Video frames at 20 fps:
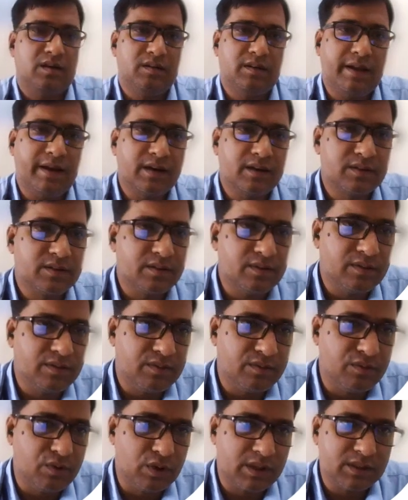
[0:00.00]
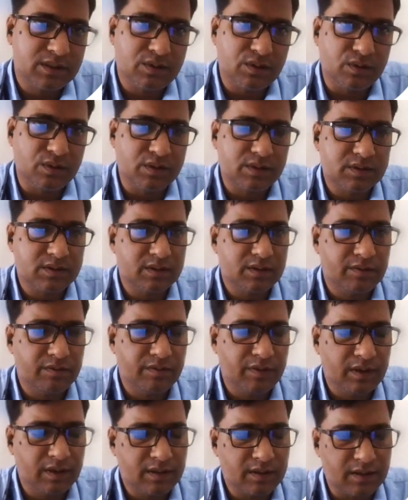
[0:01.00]
Direct voltage source
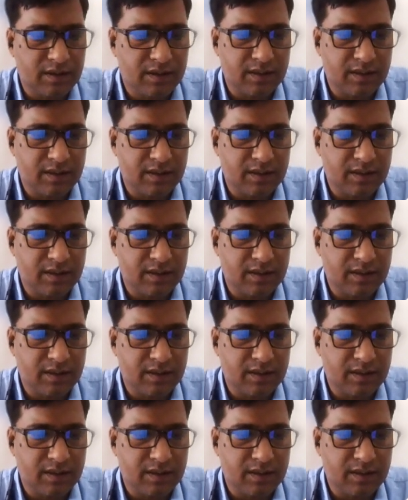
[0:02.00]
will